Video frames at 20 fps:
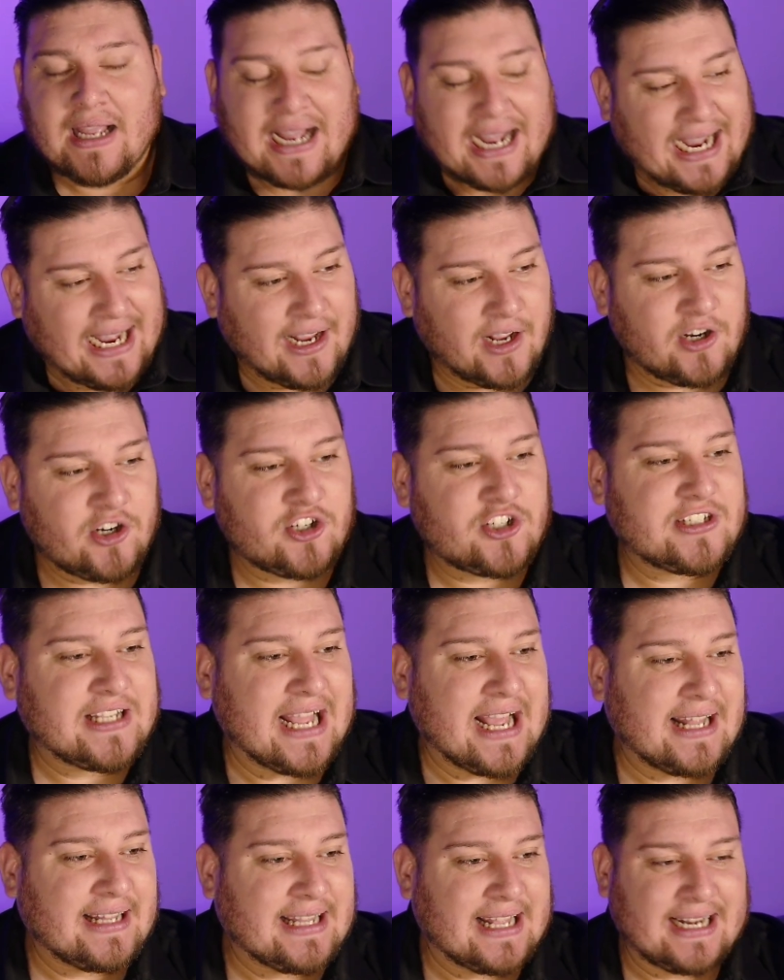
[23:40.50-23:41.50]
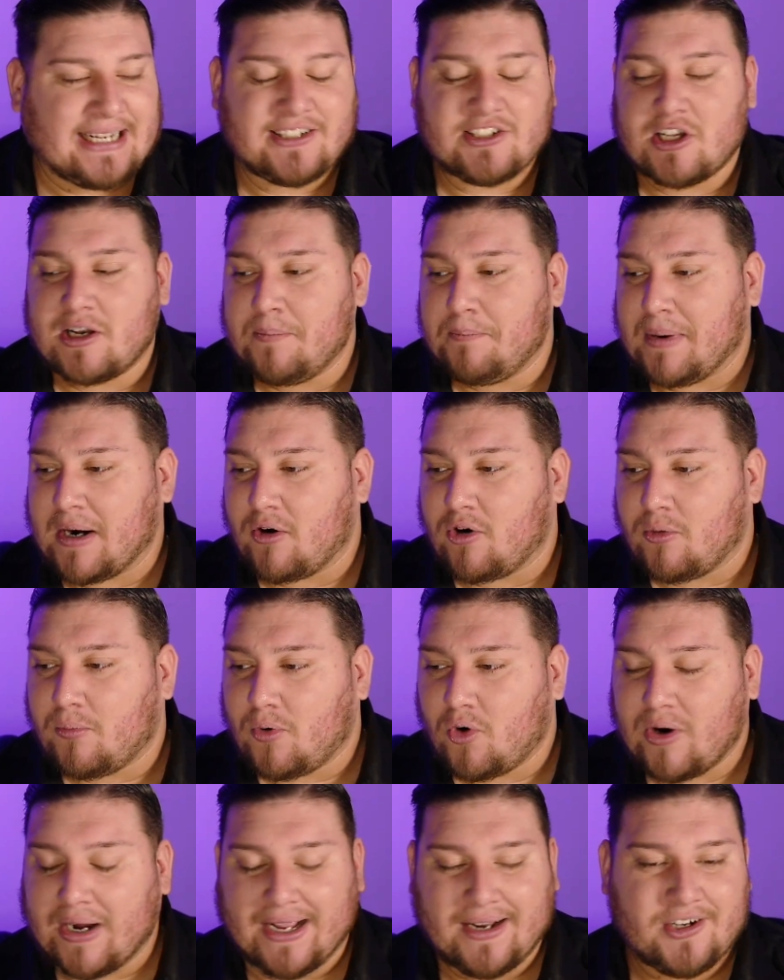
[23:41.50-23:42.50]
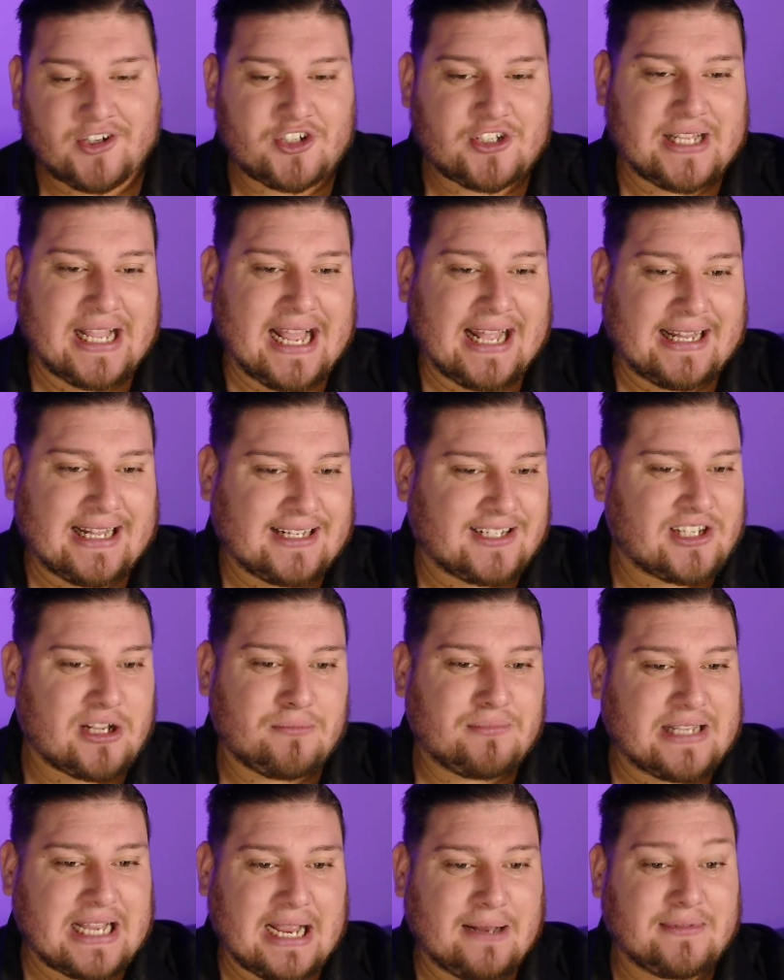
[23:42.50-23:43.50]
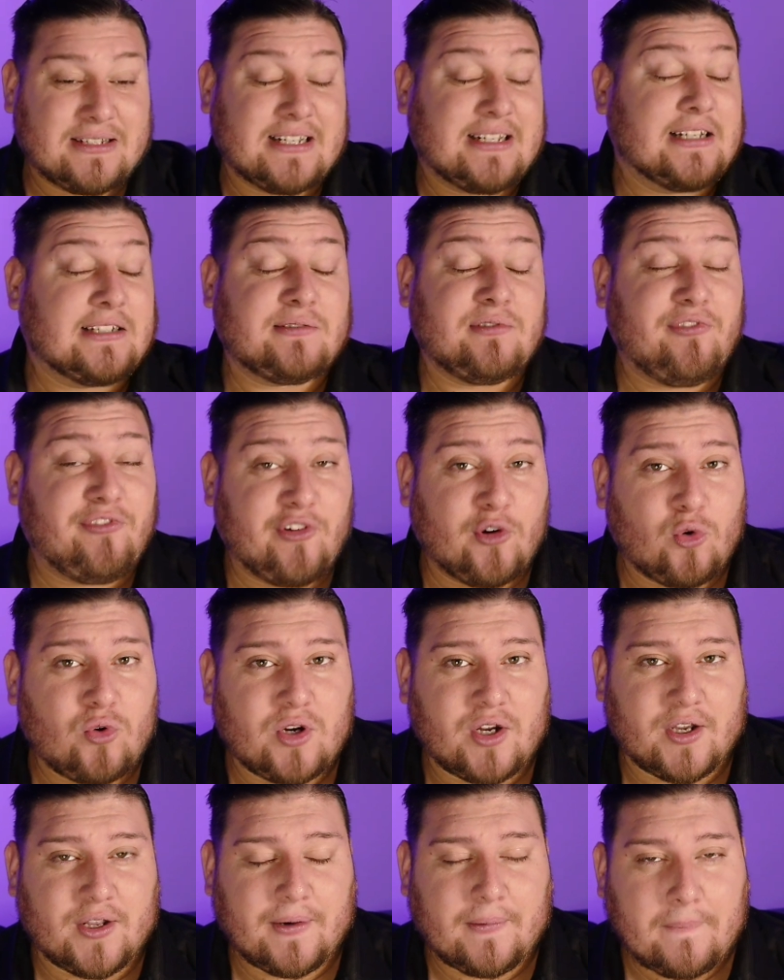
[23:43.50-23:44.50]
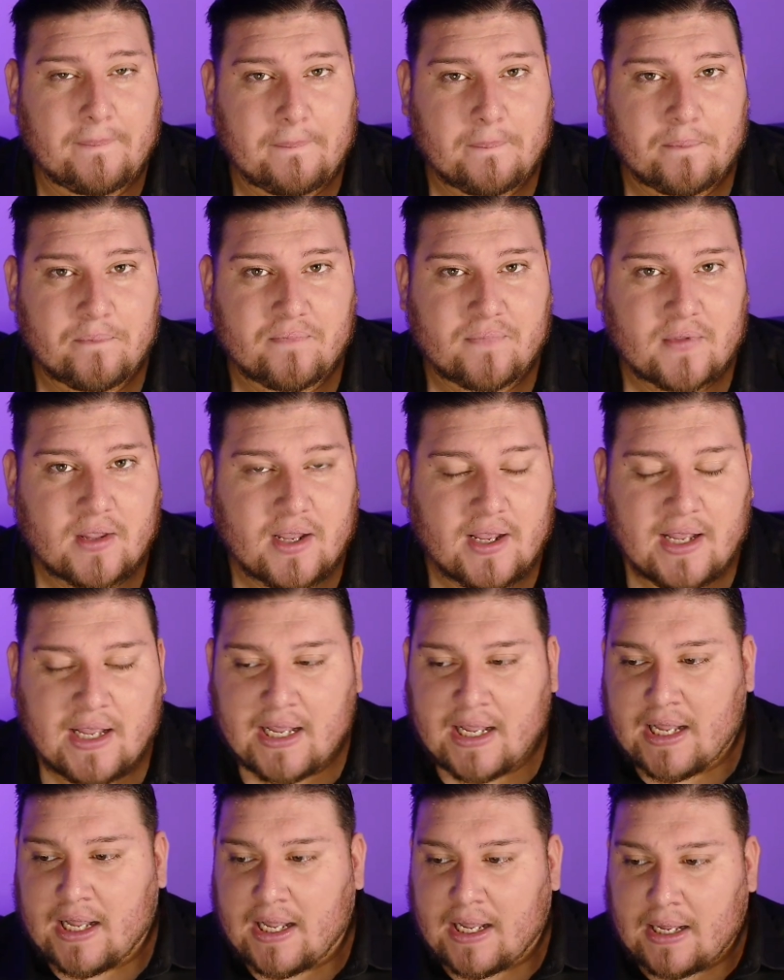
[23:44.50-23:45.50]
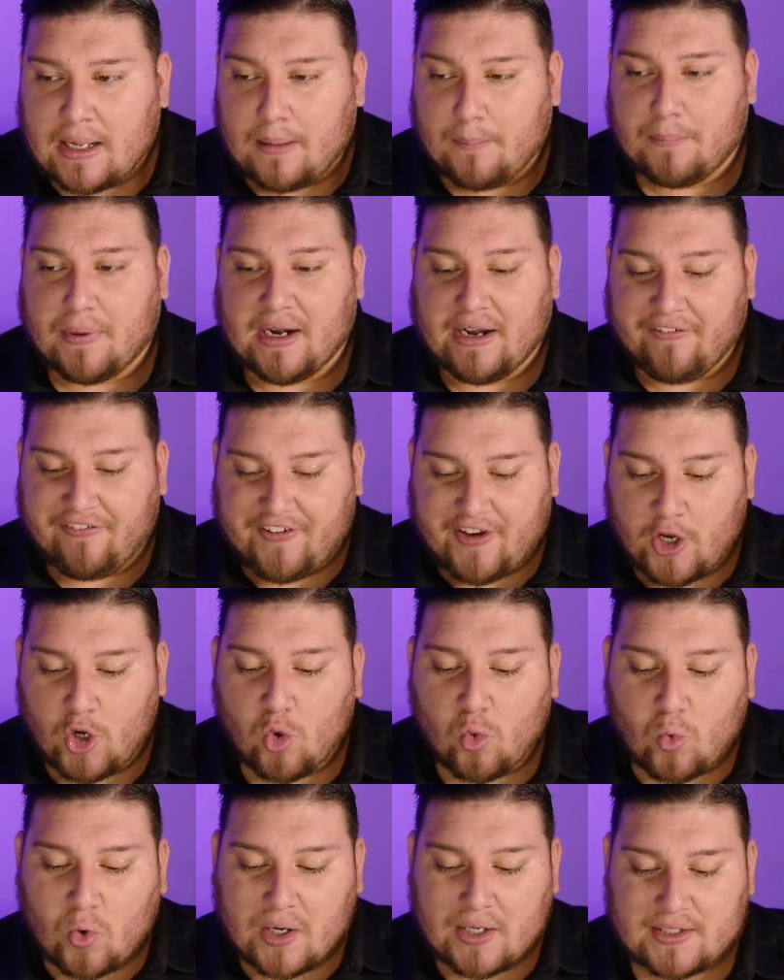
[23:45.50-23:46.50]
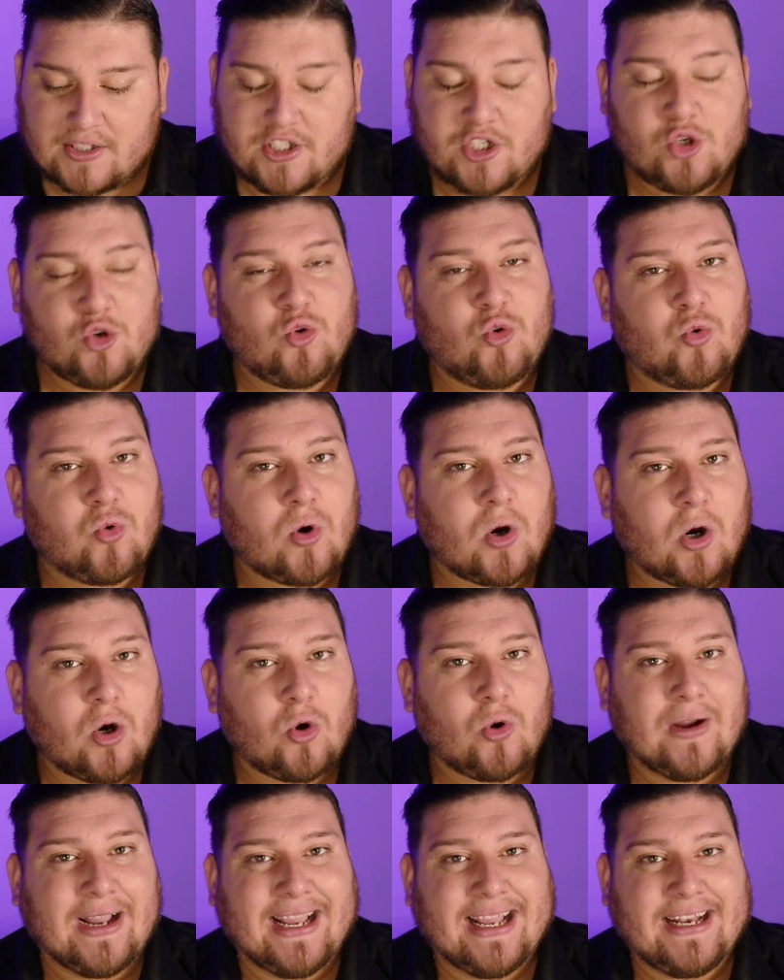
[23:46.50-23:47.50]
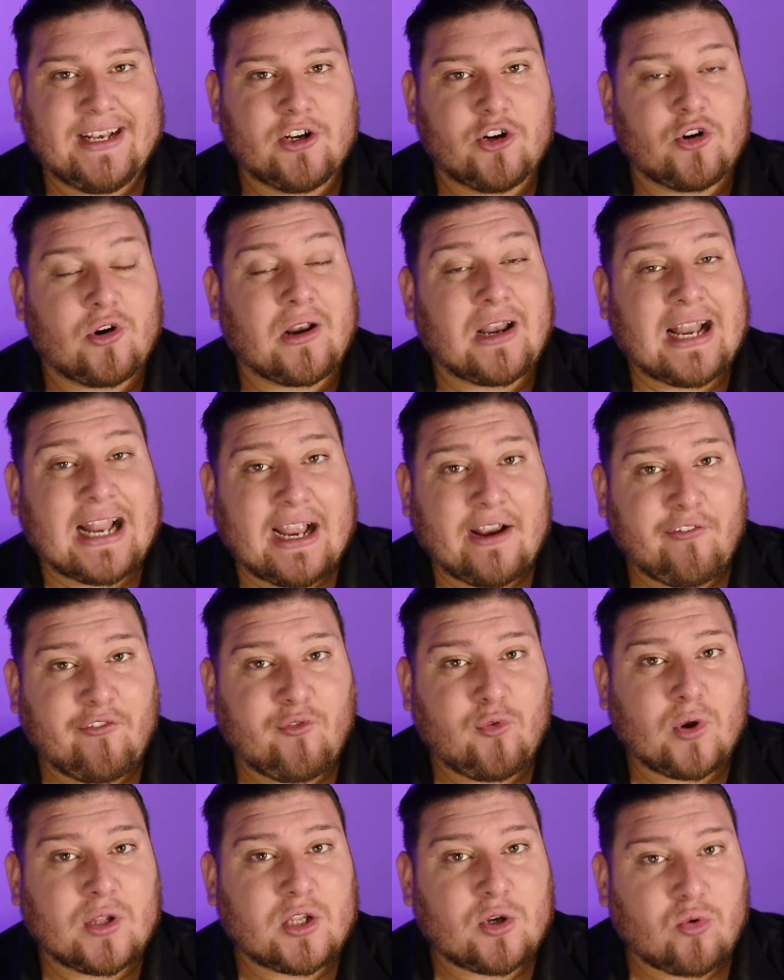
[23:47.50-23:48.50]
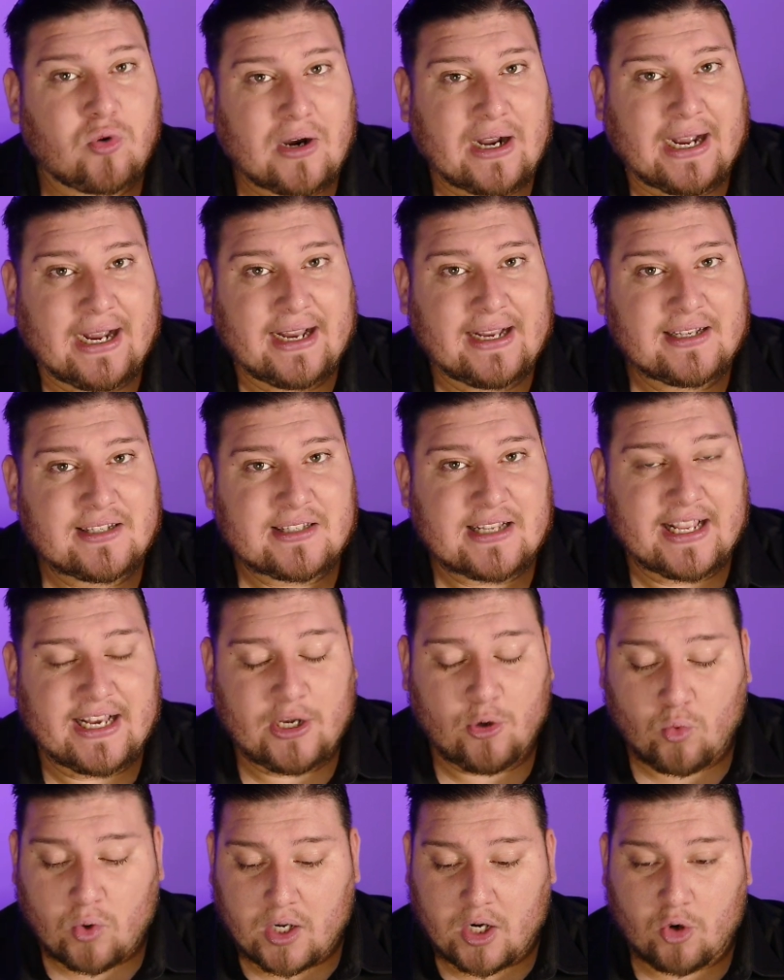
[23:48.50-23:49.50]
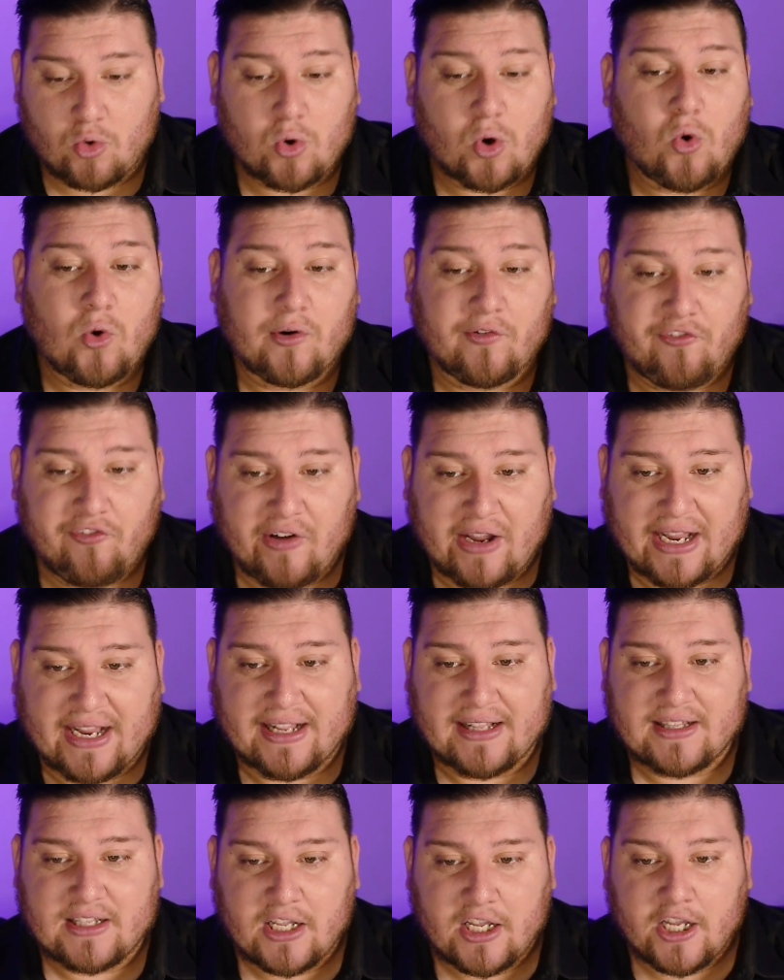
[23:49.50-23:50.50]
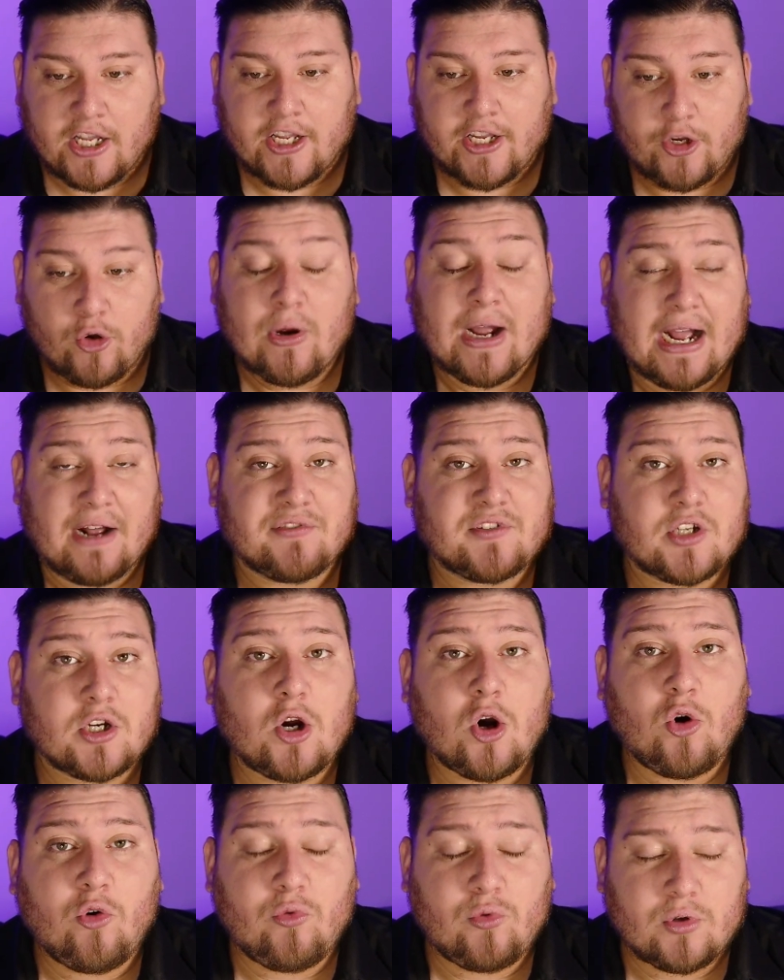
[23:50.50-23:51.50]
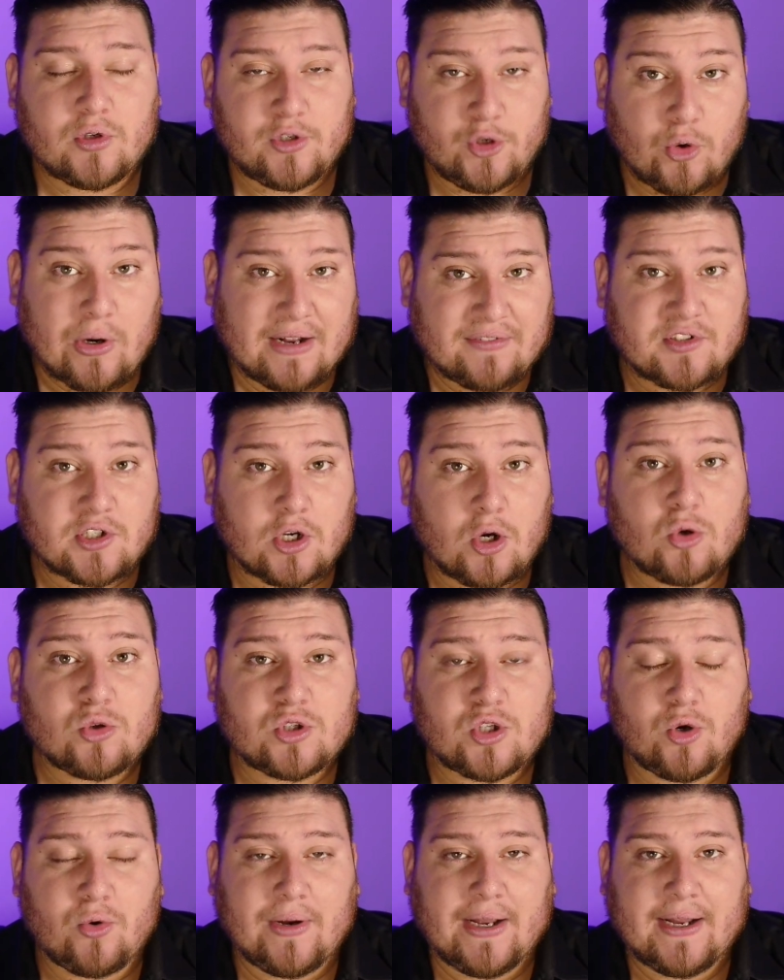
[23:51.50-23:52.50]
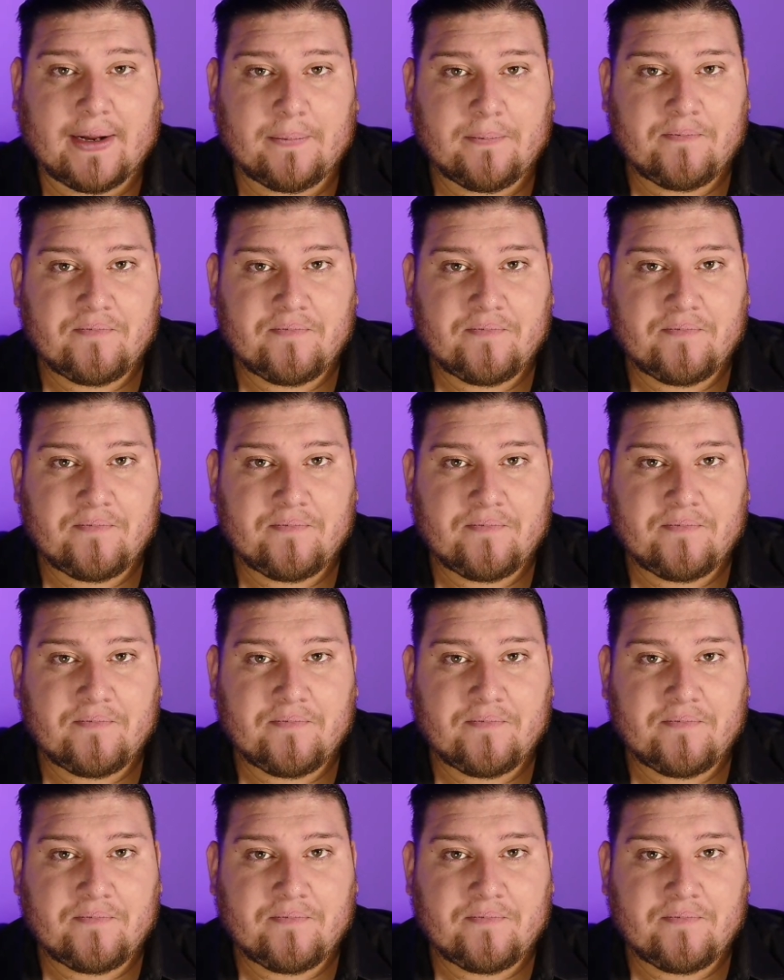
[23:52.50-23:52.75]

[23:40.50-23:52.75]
I understand that it's unbearable. I understand that sometimes it doesn't feel good. But if you want to grow in your life with Christ and you want to grow in faith, you have to go through it.